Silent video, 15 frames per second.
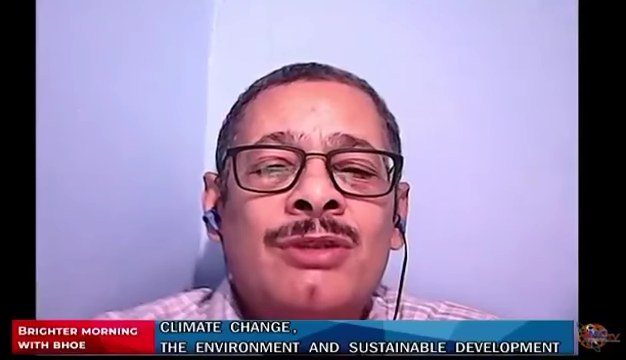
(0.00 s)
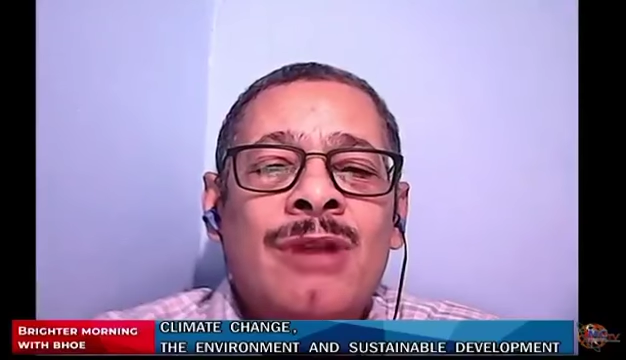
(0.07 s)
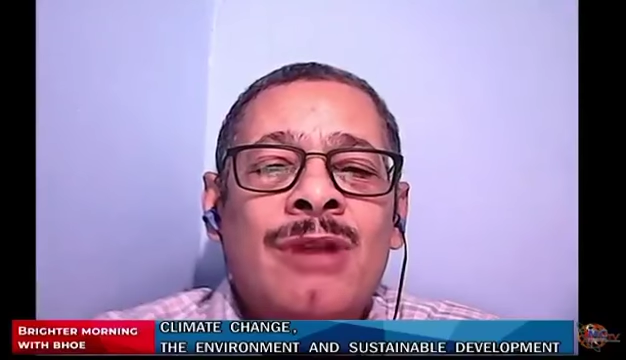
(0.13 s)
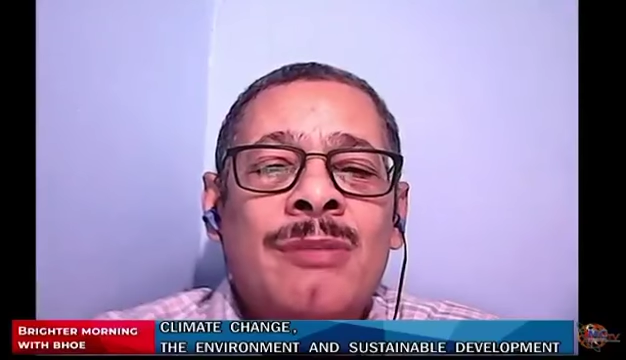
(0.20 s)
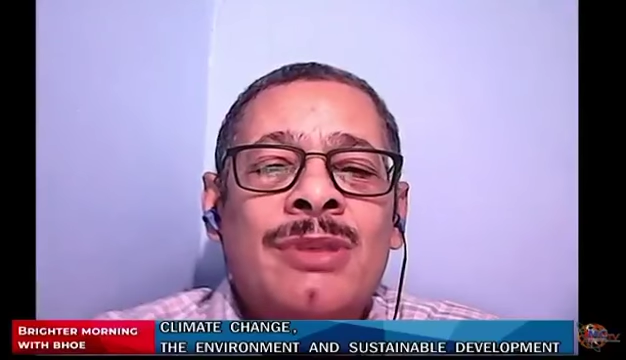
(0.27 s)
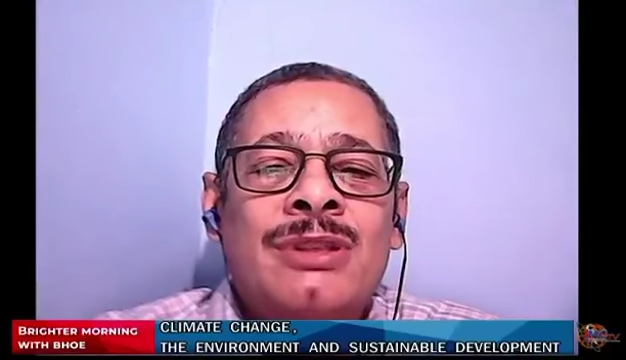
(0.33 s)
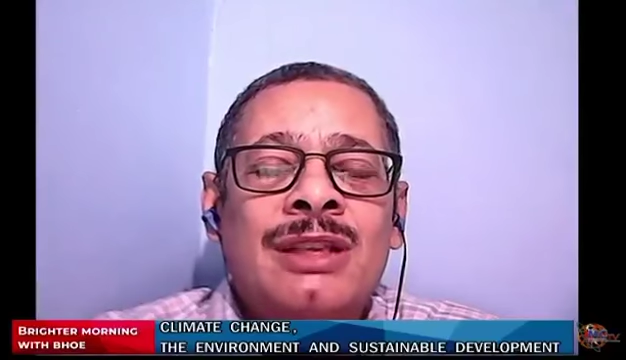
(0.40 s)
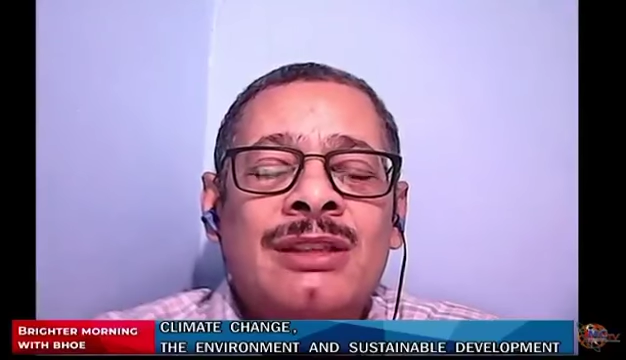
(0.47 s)

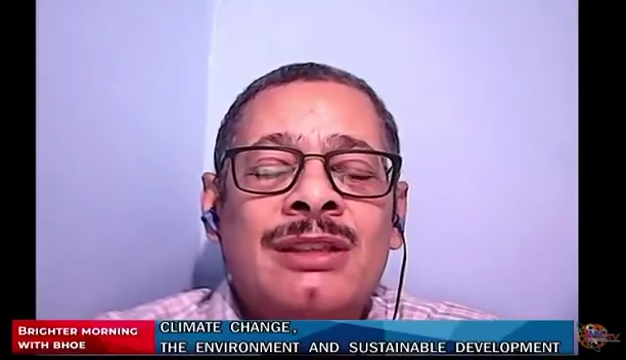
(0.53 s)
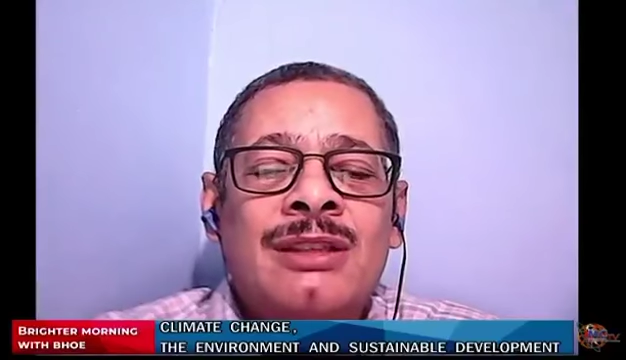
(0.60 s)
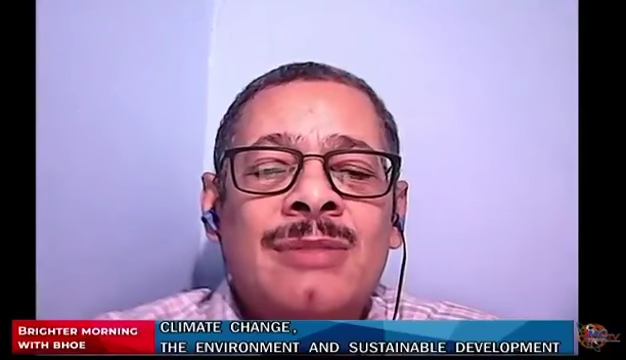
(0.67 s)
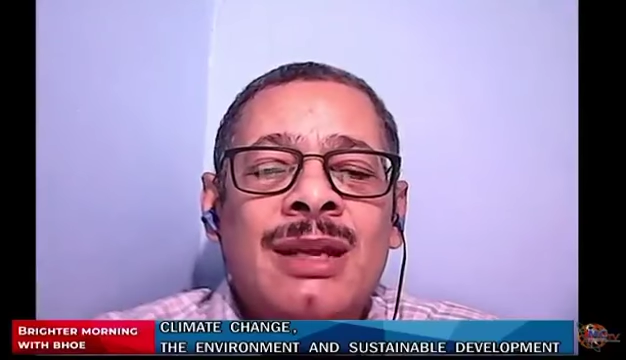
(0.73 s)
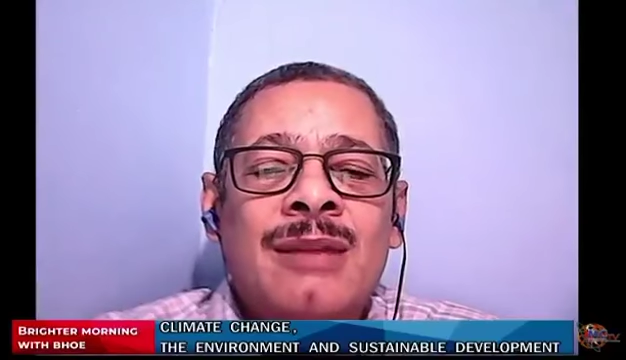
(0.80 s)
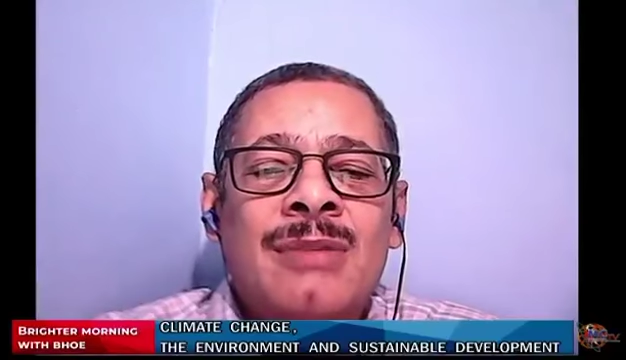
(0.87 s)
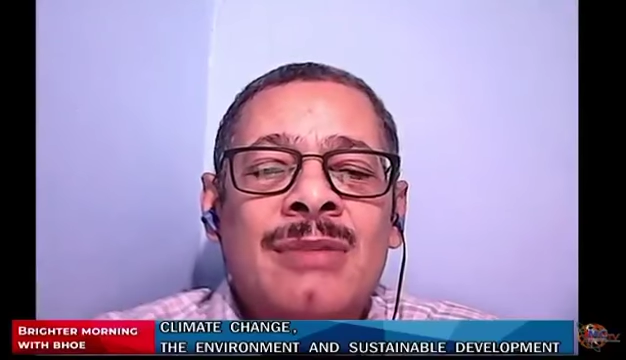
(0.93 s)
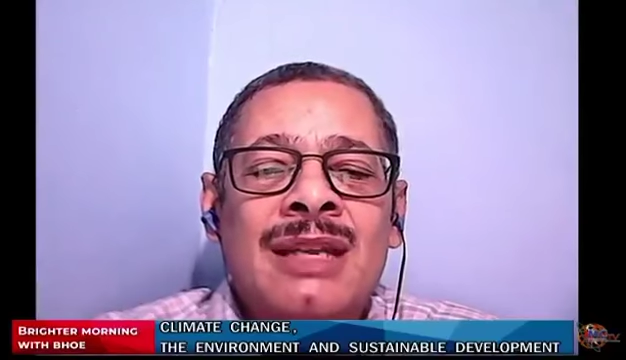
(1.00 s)
represented
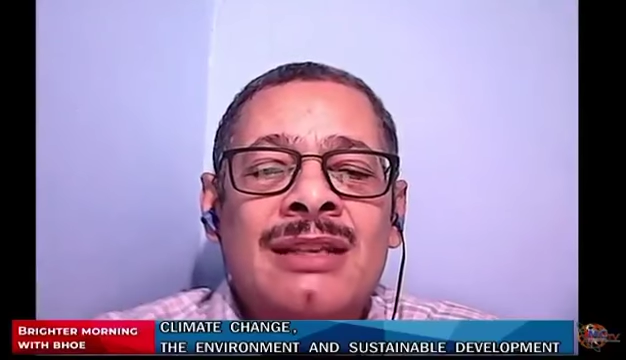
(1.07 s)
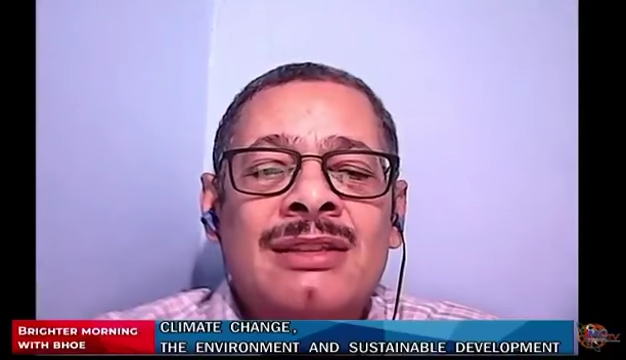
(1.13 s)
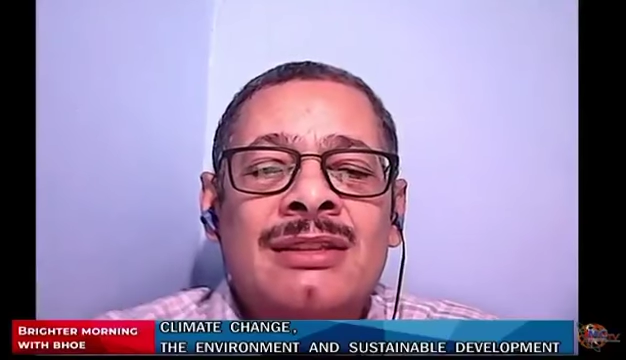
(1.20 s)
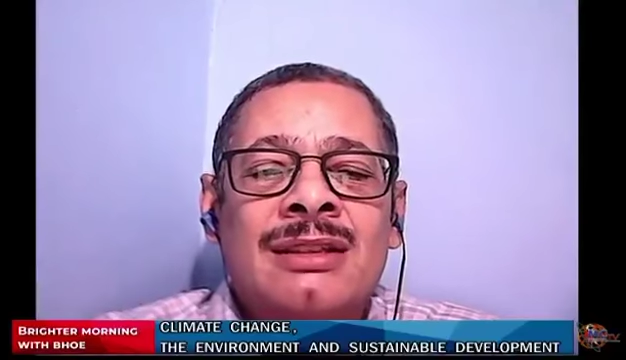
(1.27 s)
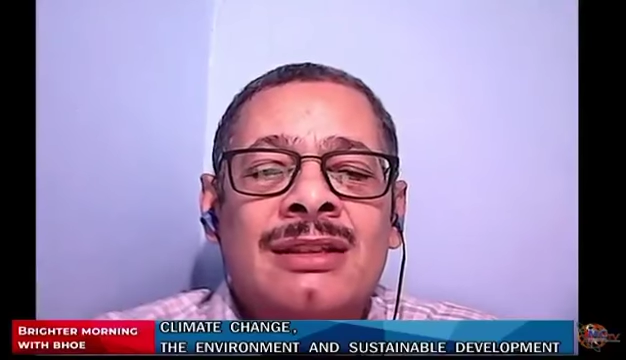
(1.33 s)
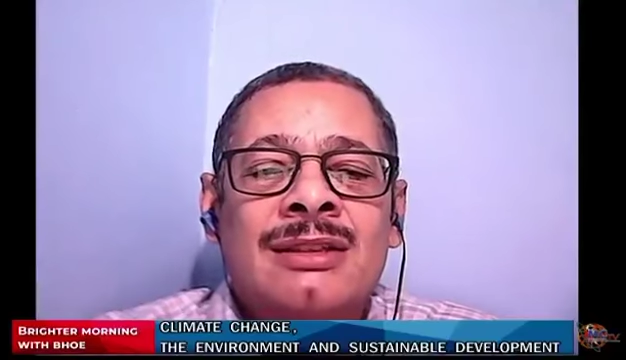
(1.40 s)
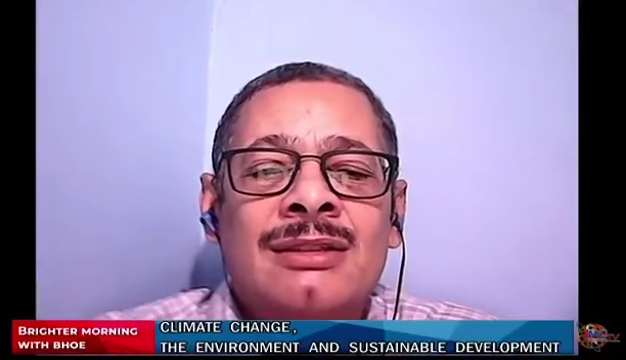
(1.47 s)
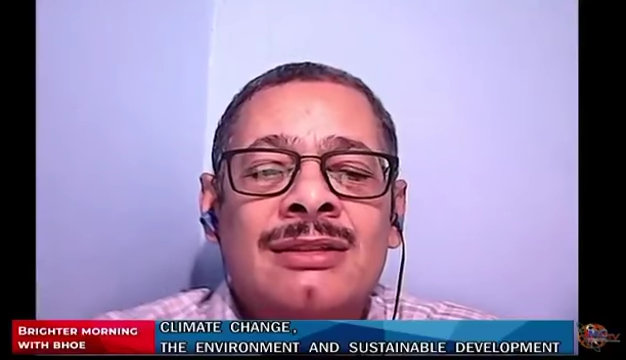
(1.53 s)
by a
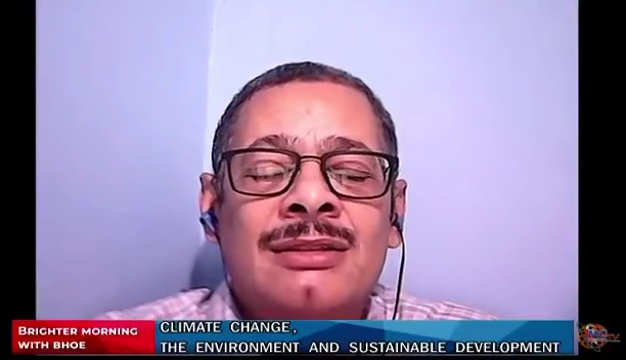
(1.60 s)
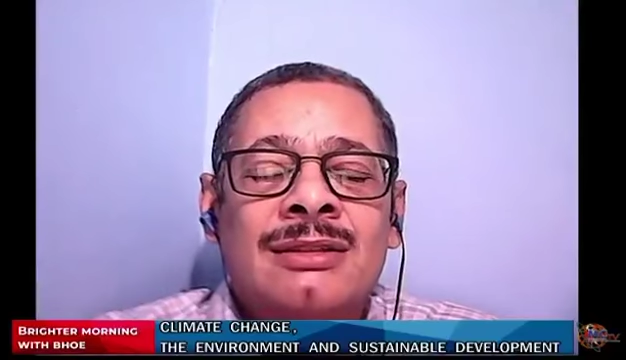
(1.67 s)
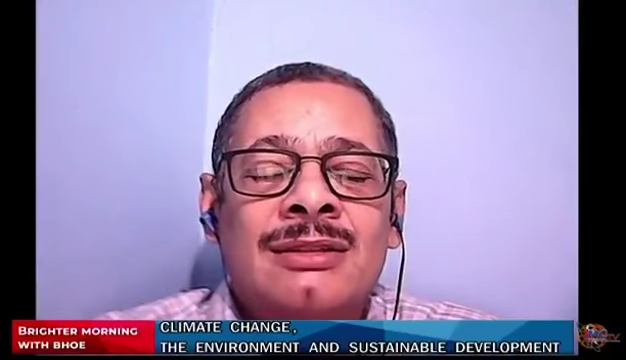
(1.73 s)
minister.